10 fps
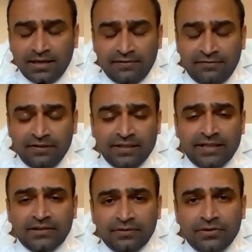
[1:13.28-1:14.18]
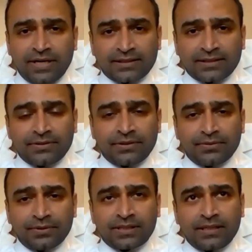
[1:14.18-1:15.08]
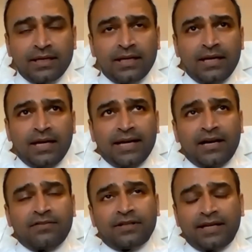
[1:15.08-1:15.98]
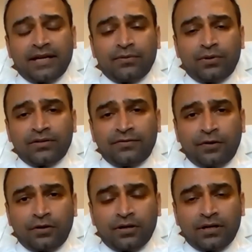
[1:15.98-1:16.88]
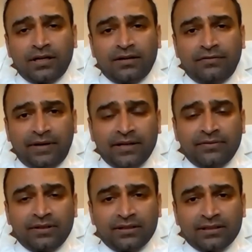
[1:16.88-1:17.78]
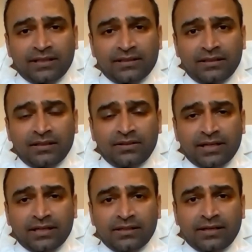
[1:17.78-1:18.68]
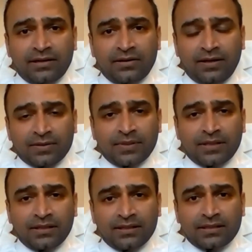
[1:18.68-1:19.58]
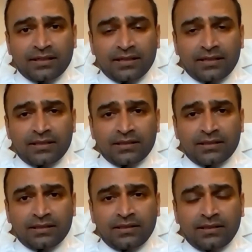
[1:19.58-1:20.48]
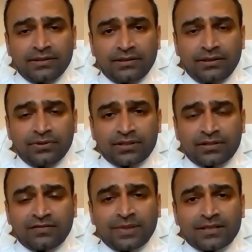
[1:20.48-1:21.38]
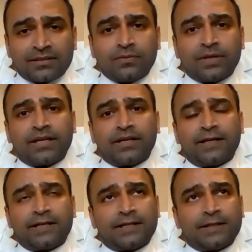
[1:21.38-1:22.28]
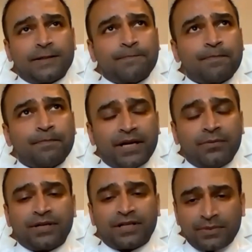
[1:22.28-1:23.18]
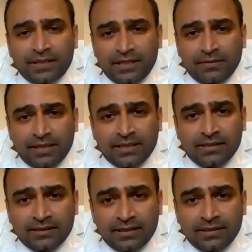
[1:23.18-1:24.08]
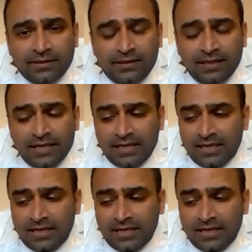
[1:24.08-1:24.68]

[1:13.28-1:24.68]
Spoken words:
affiliated with Drexel University. And after that, I worked for 5 years as a critical care hospitalist at University of Pennsylvania at Penn Presbyterian Medical Center.